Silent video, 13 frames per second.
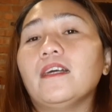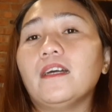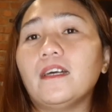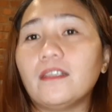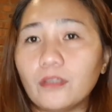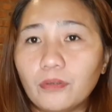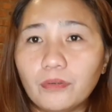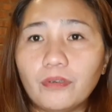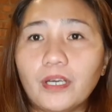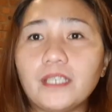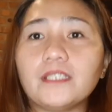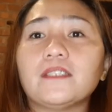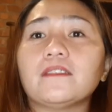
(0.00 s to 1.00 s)
and the Google
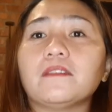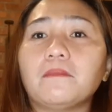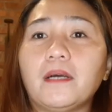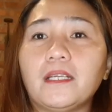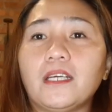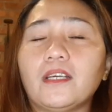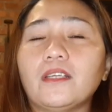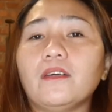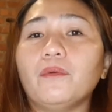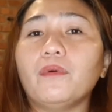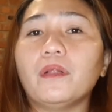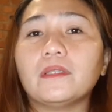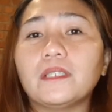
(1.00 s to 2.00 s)
AdSense some money. They
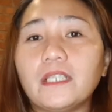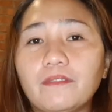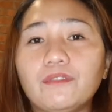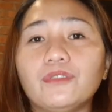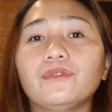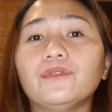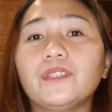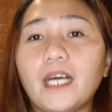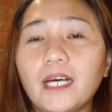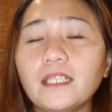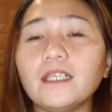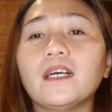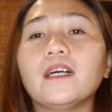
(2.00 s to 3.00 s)
will give you
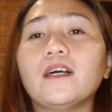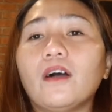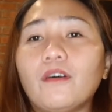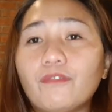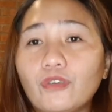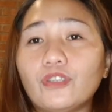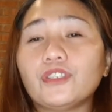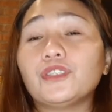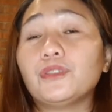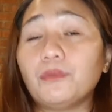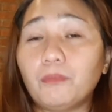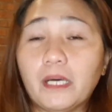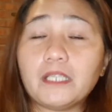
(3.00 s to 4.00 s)
that. Of course,
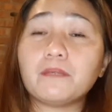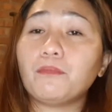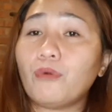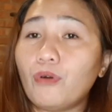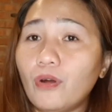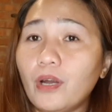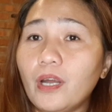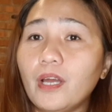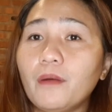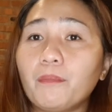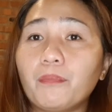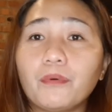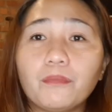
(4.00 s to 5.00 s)
you must more
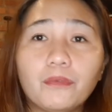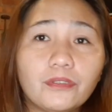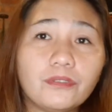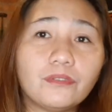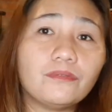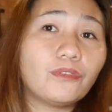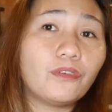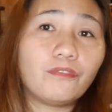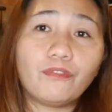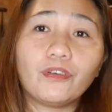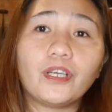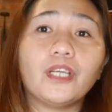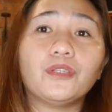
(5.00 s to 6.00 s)
promote. Don't
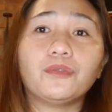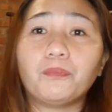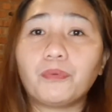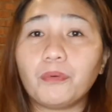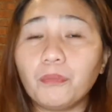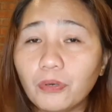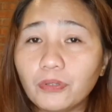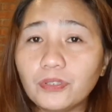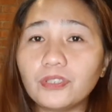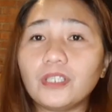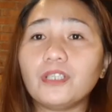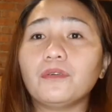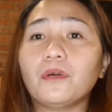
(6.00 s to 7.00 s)
forget to promote,
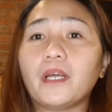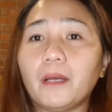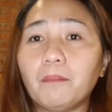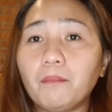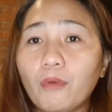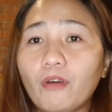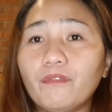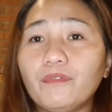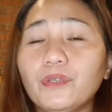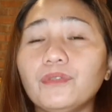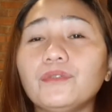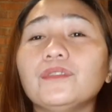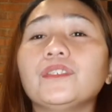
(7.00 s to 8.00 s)
then you get more
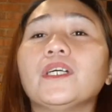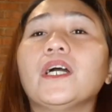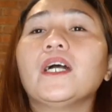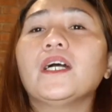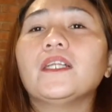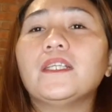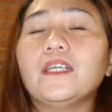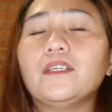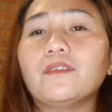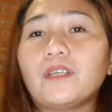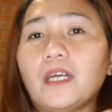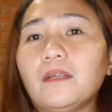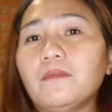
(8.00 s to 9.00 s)
views, then you
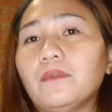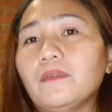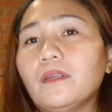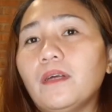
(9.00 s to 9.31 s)
can